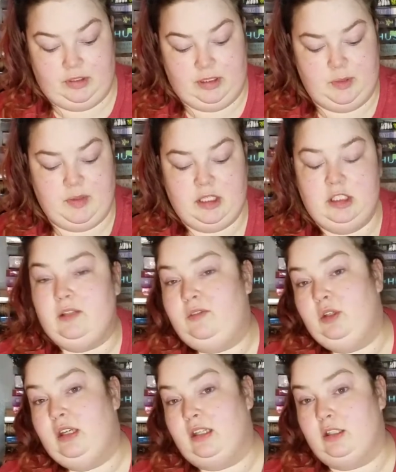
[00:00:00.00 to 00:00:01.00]
especially if you
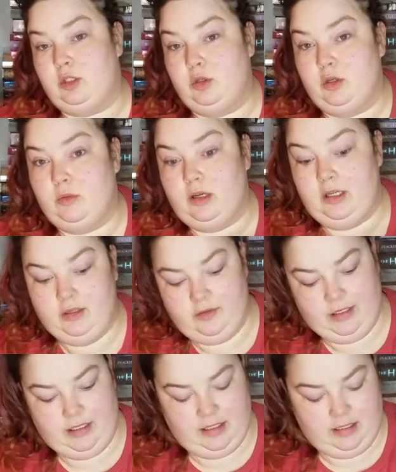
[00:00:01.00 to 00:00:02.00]
get into it while you're
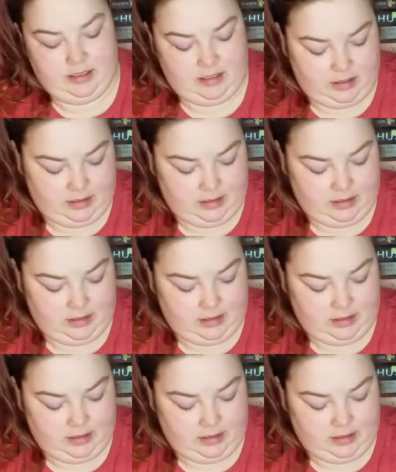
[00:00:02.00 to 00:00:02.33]
reading it to